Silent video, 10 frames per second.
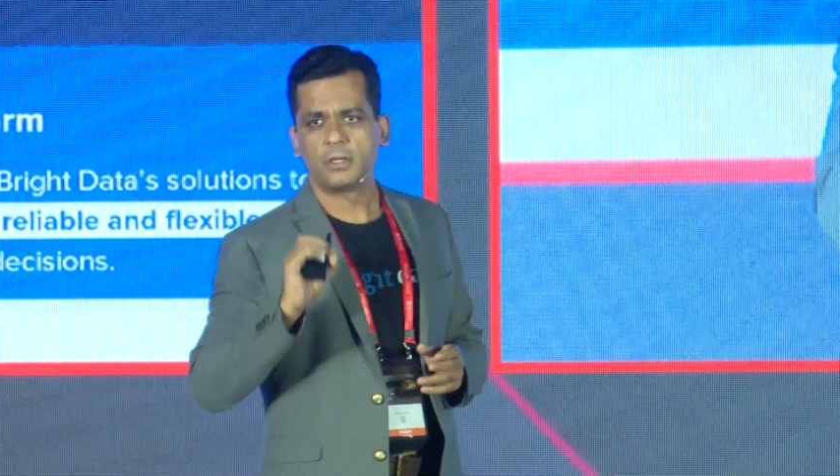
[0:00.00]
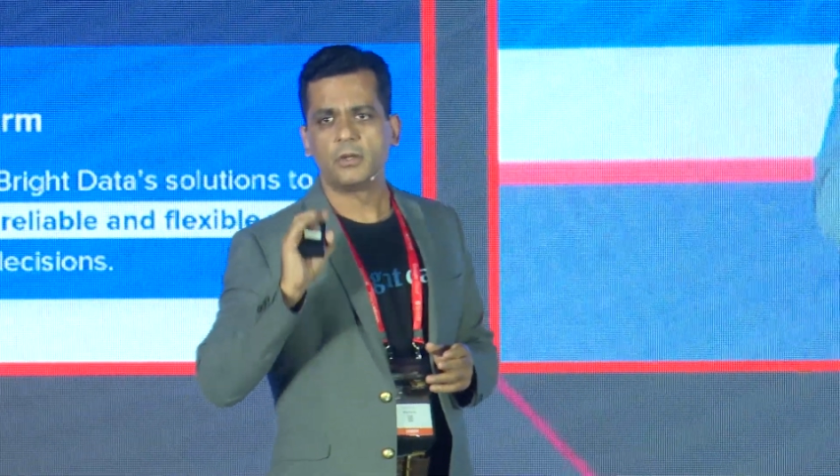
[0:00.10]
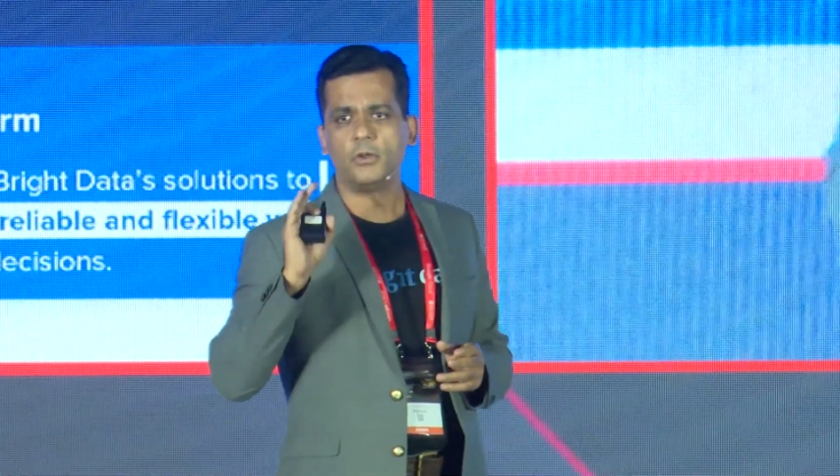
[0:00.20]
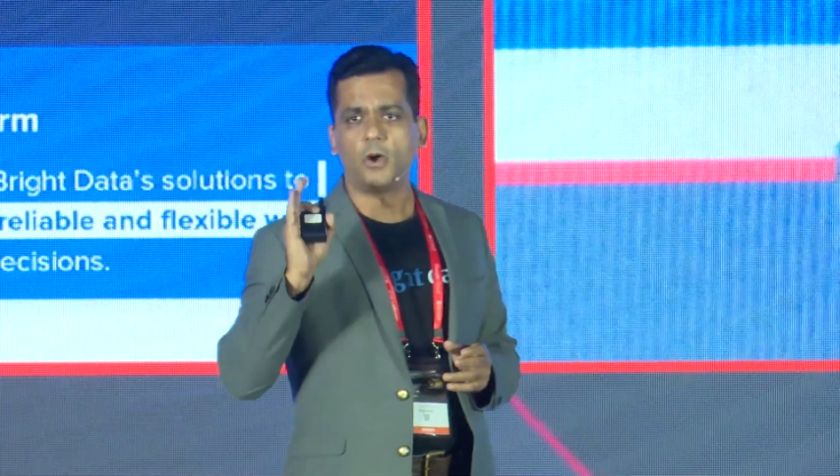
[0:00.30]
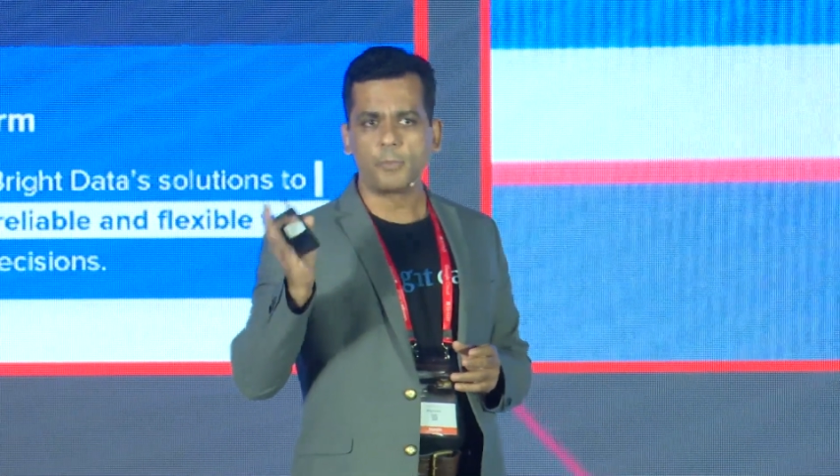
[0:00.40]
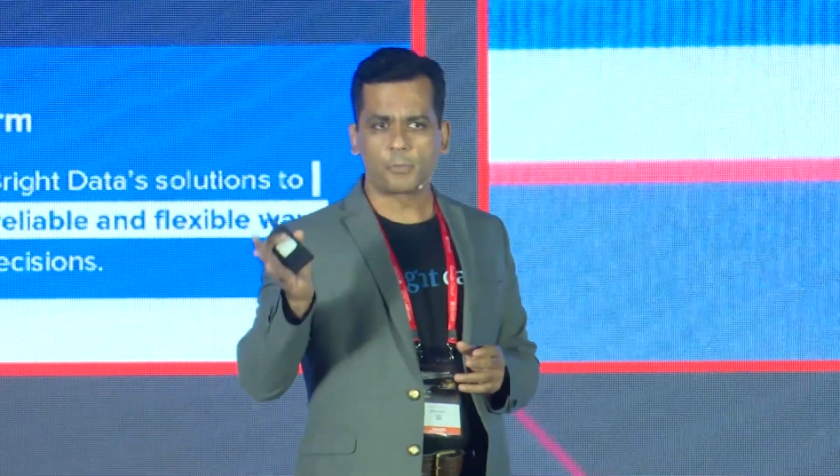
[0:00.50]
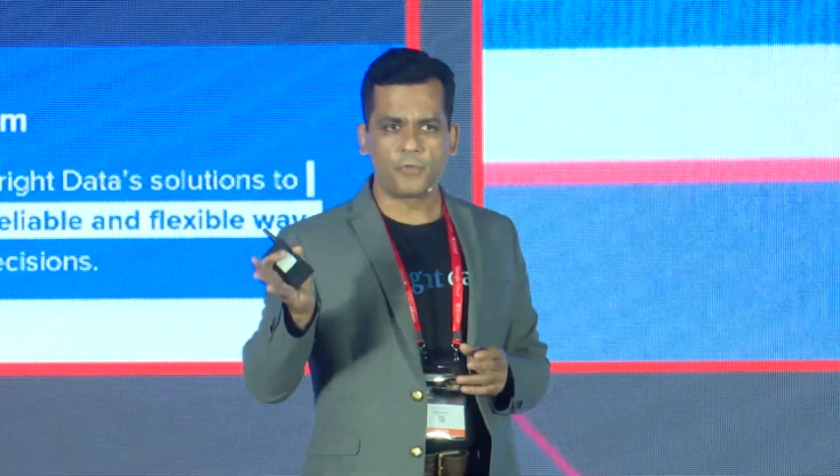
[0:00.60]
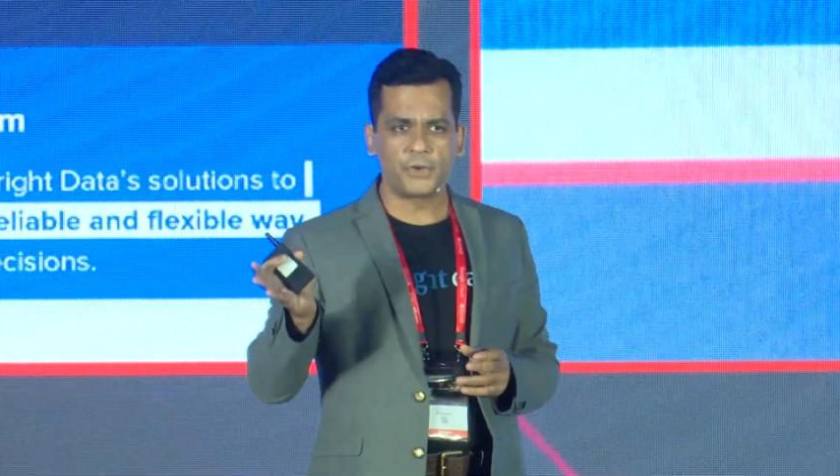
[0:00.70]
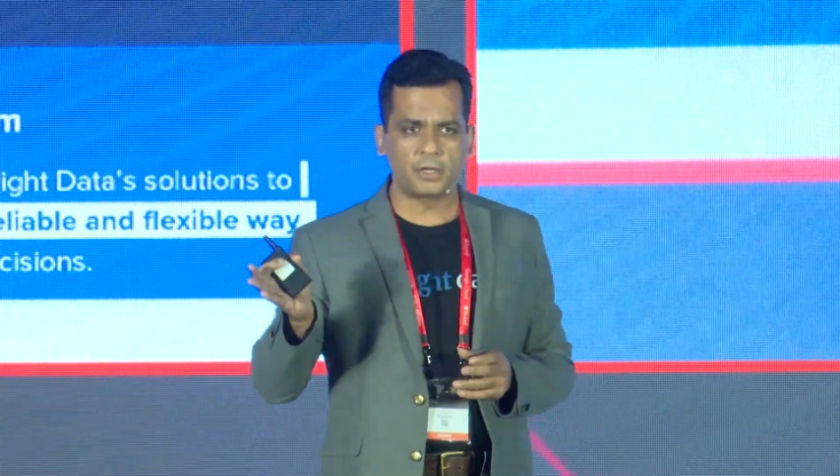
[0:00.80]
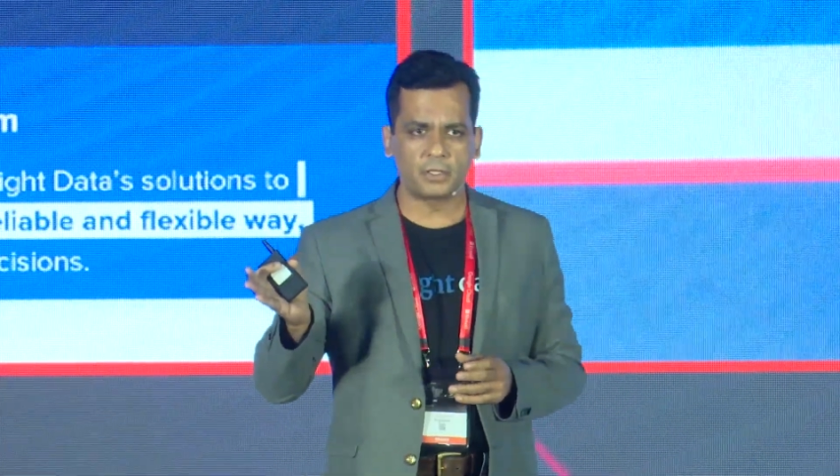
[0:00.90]

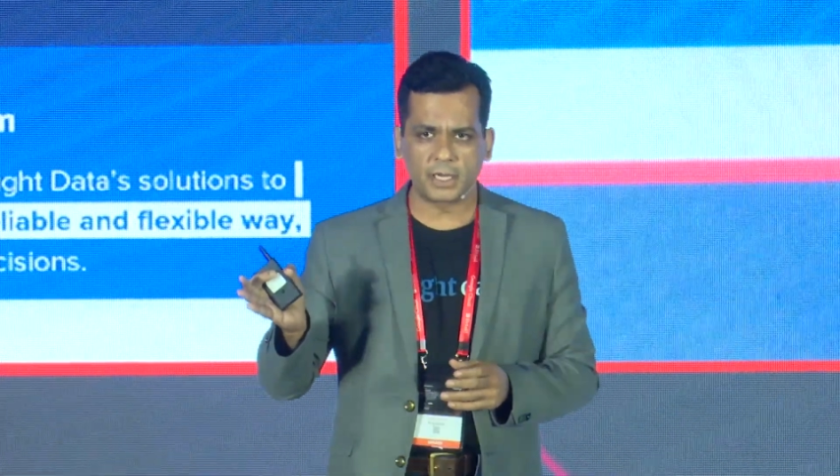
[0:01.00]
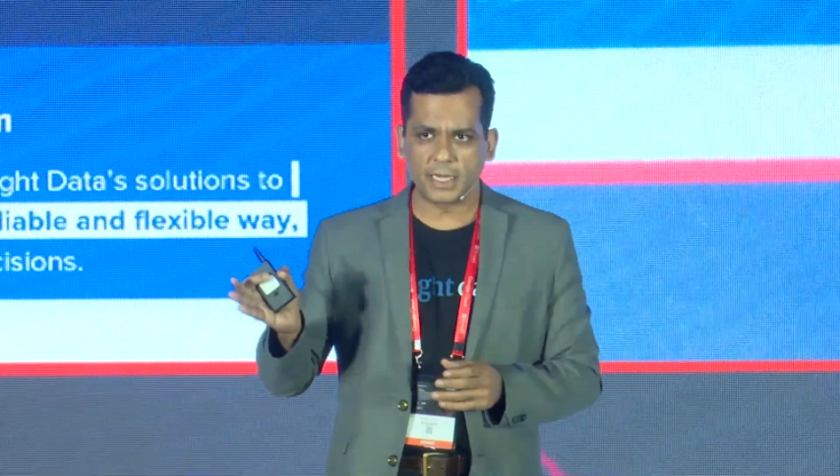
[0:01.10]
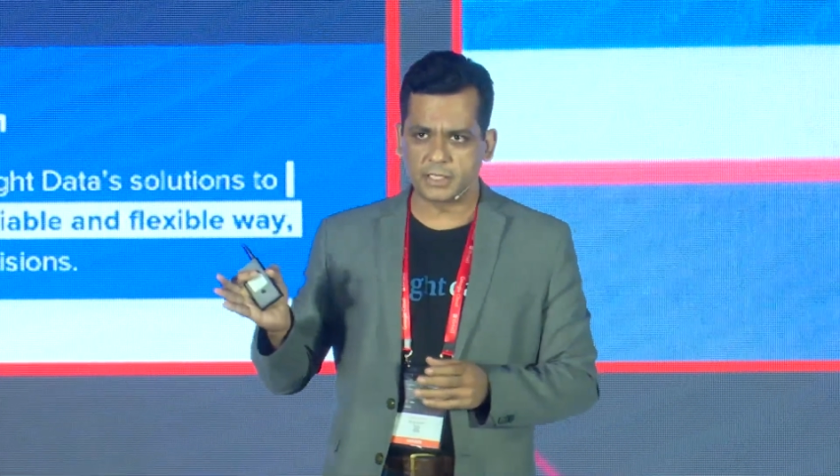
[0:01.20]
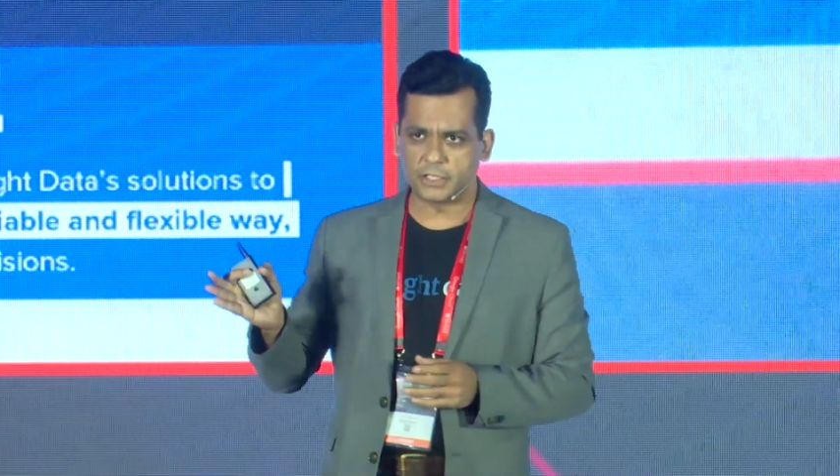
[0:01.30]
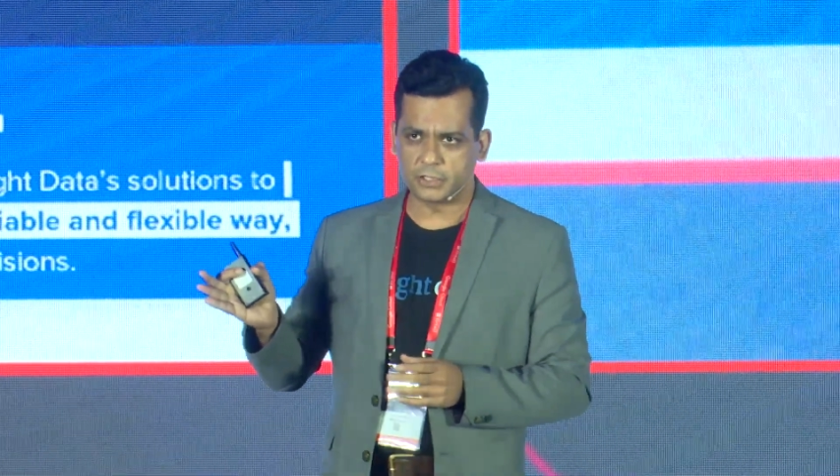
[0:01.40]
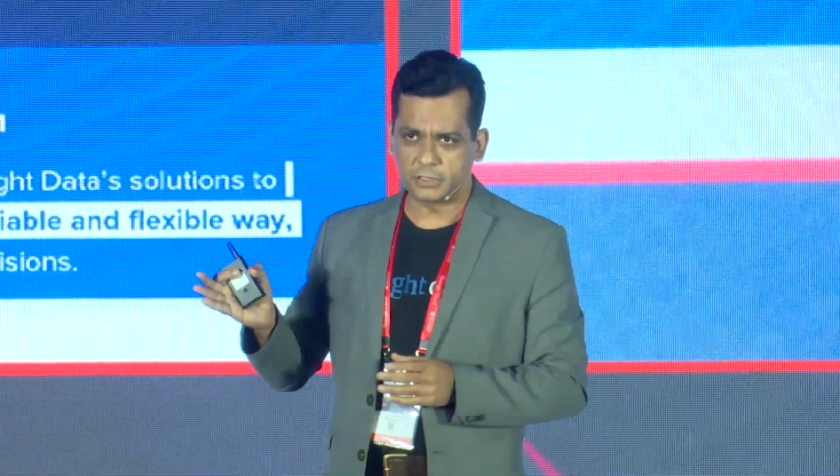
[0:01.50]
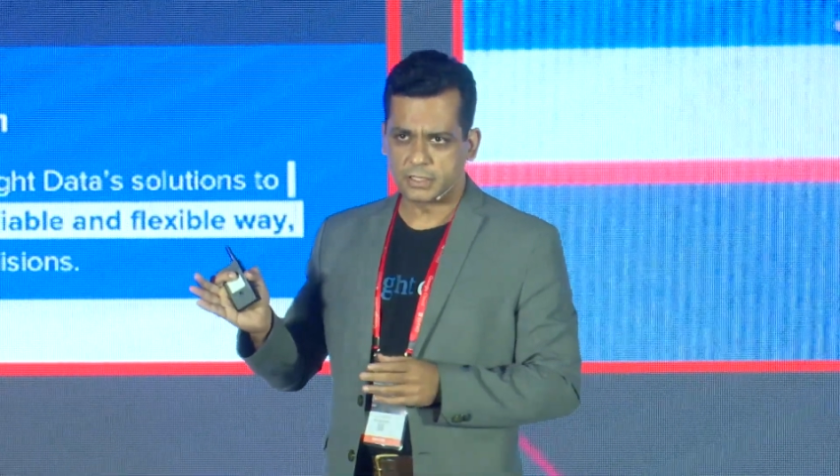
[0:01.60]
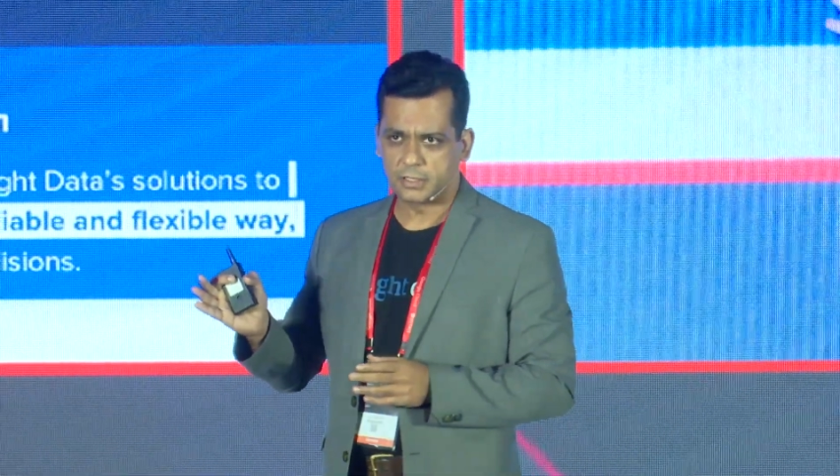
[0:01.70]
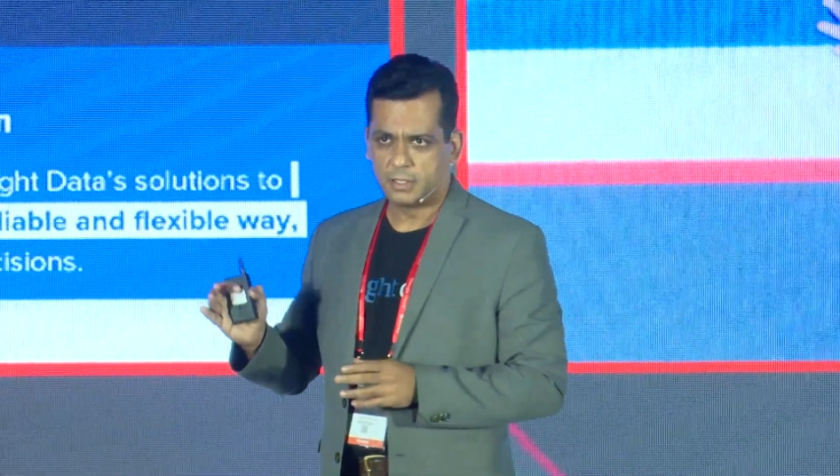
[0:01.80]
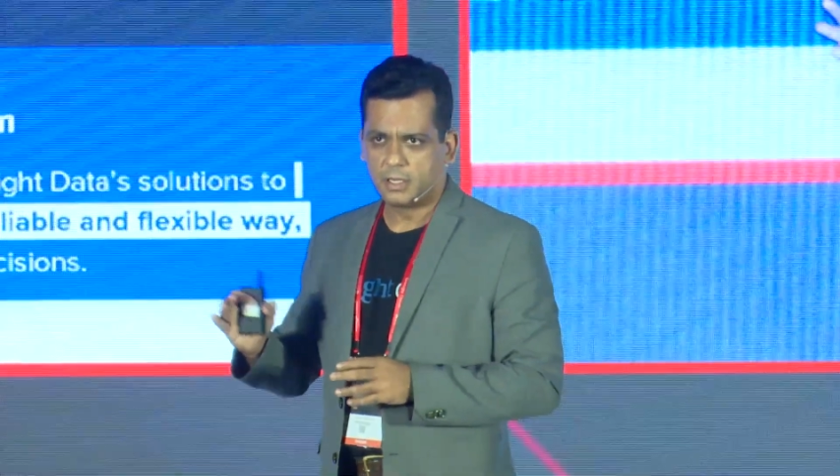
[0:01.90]
non-profit organizations,